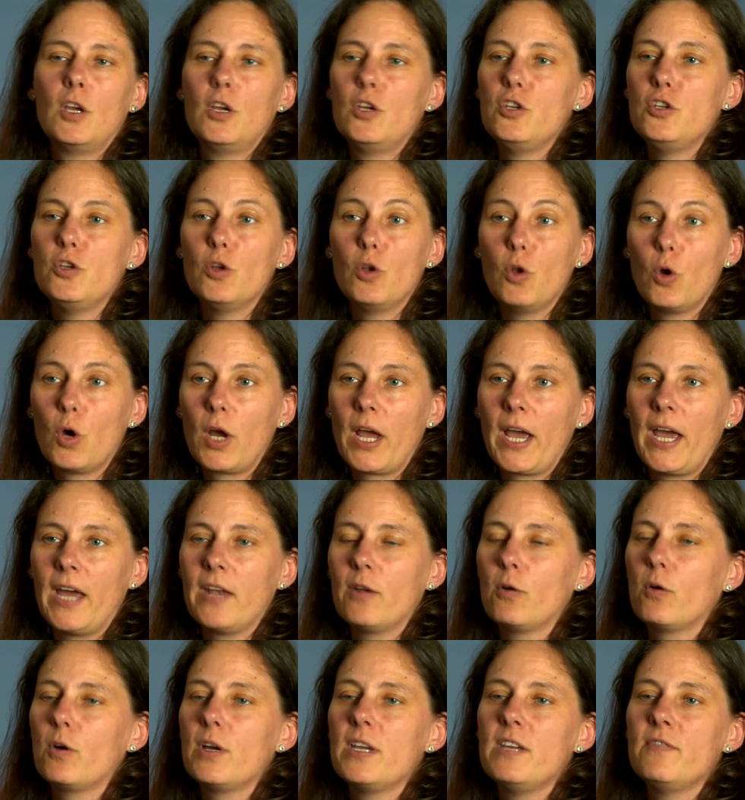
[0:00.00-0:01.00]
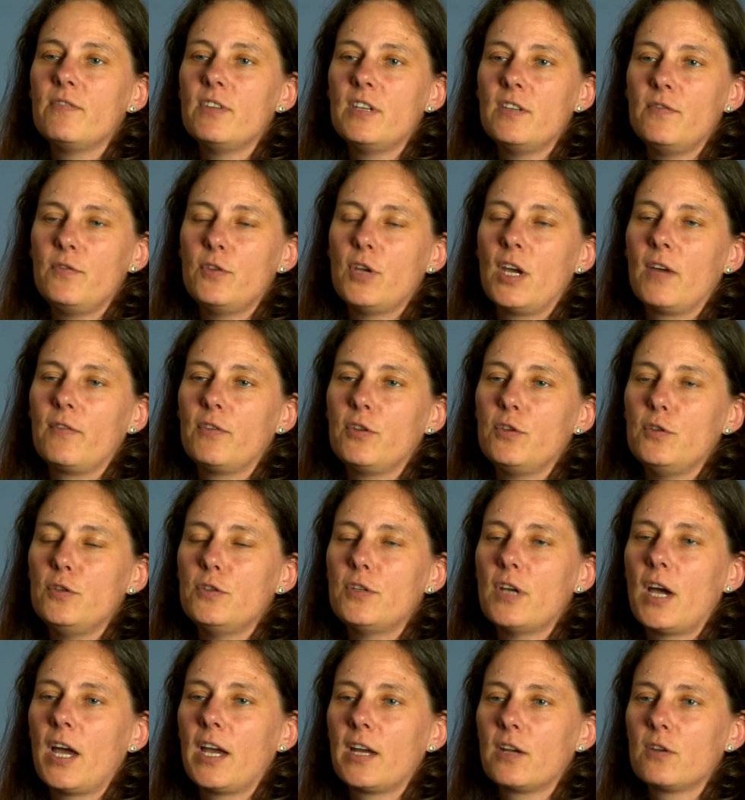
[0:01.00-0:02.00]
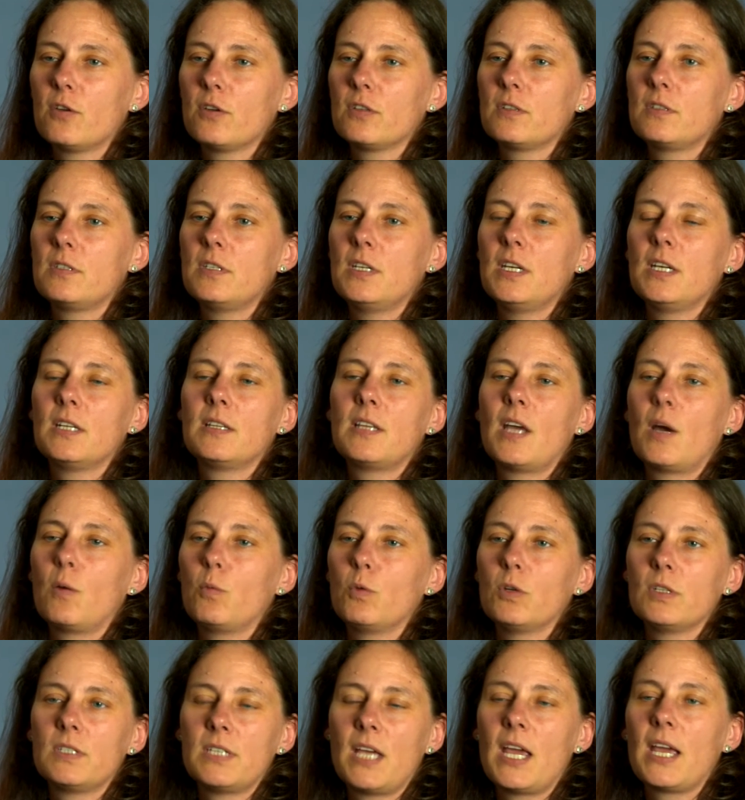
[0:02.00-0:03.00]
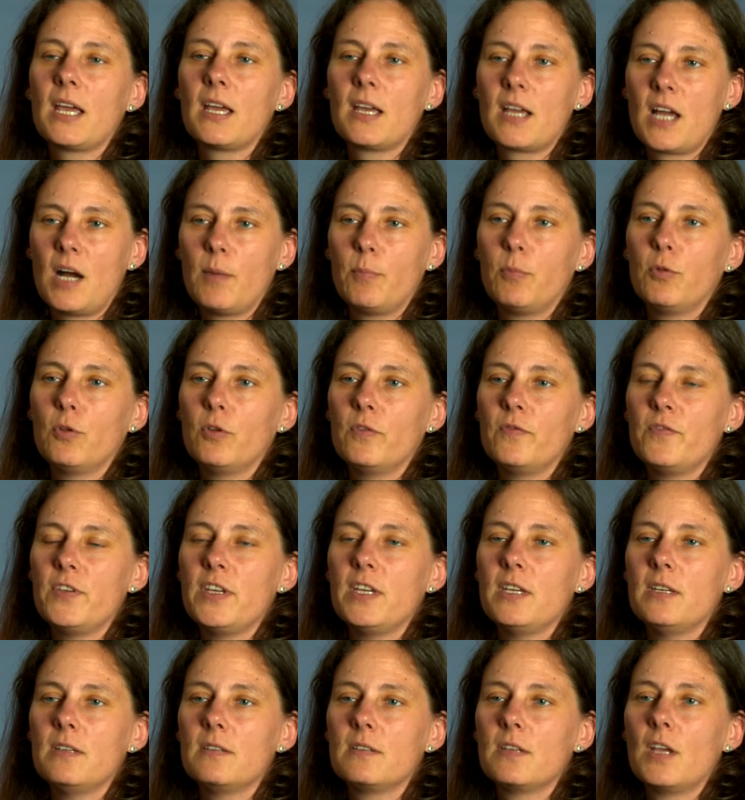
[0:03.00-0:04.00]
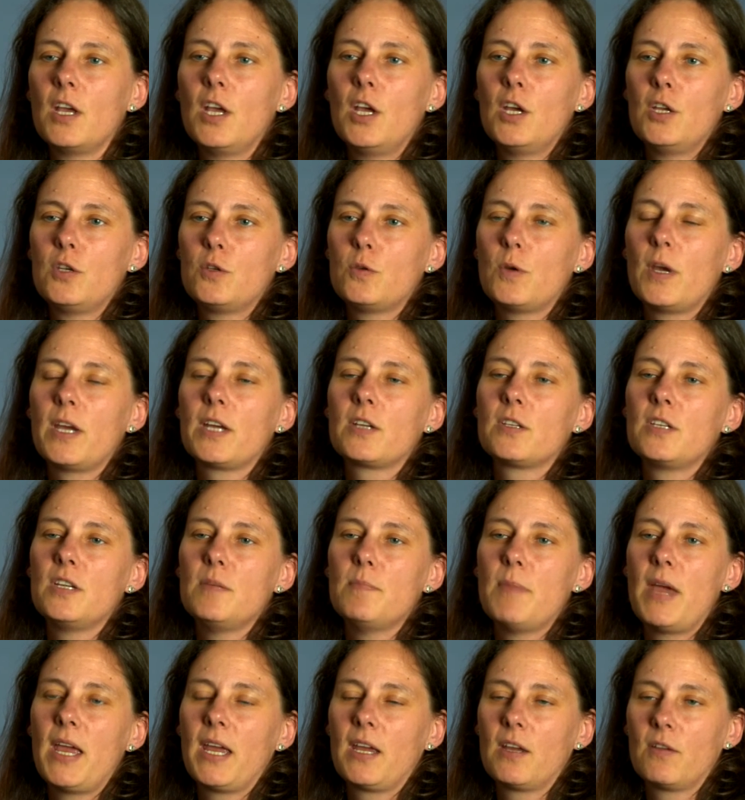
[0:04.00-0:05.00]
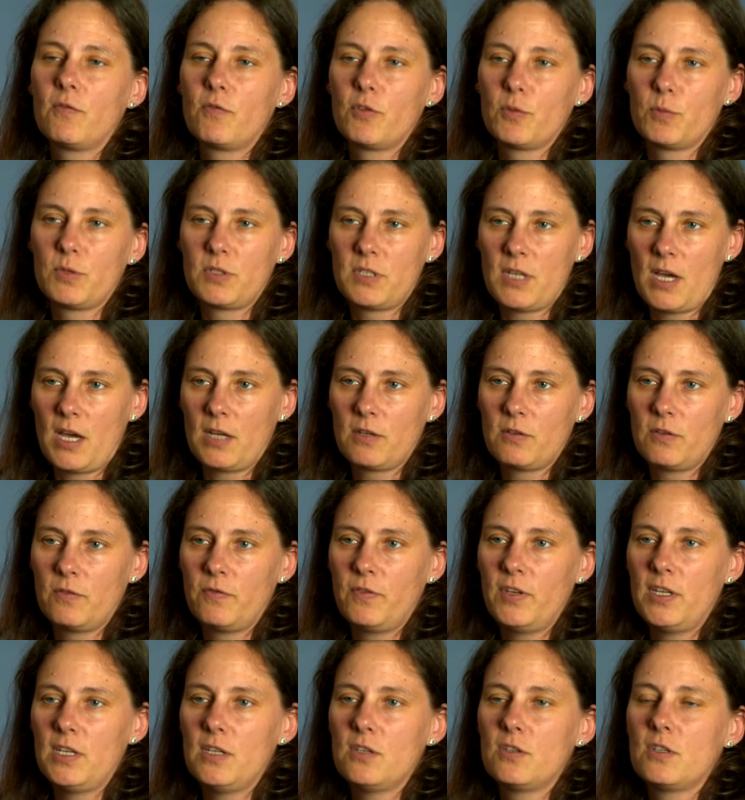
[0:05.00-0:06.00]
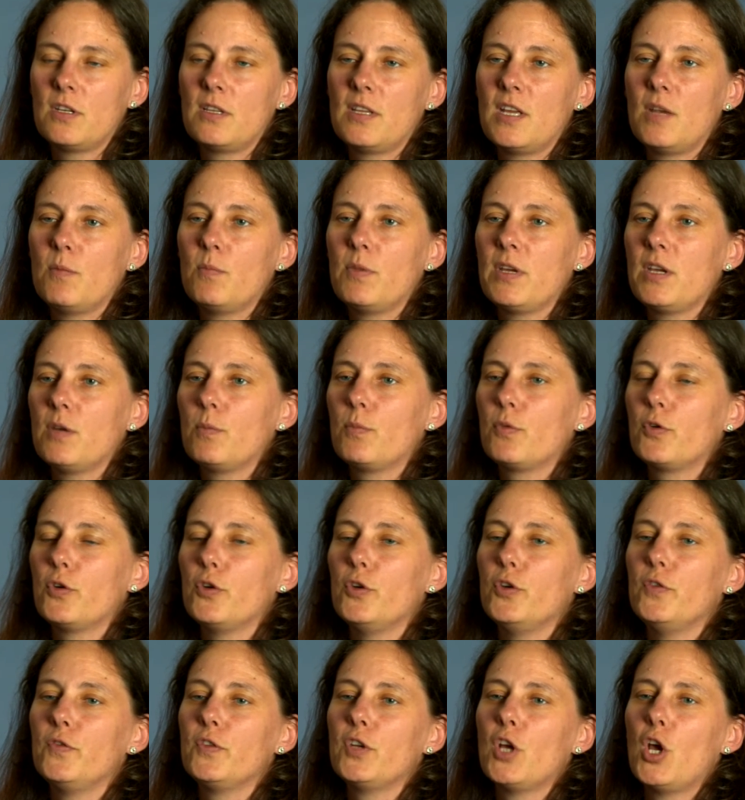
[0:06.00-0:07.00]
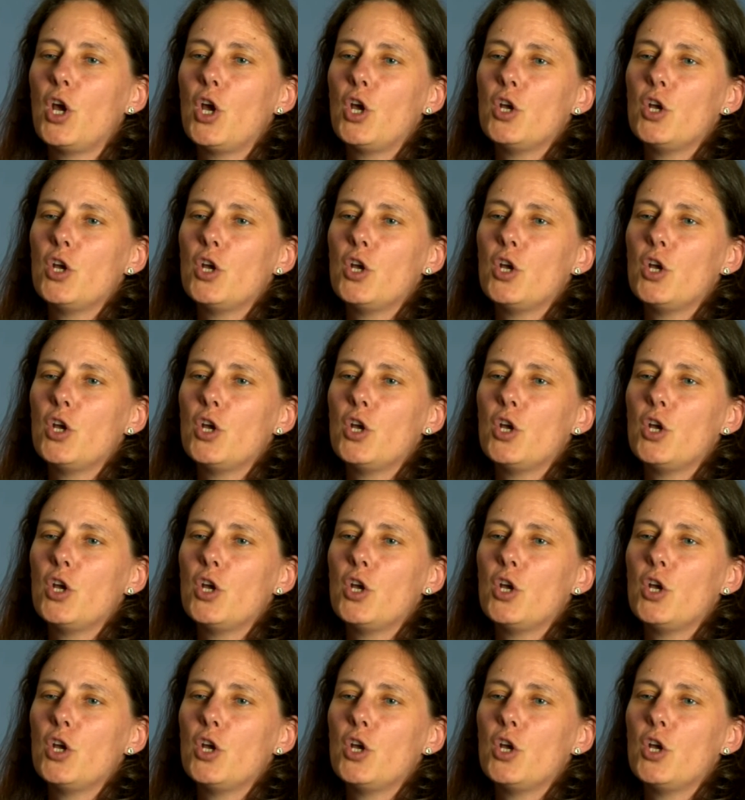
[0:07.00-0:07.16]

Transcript: you look at or even if you have a new diagnostic that will take a couple of years to actually make it from start to finish and then be approved.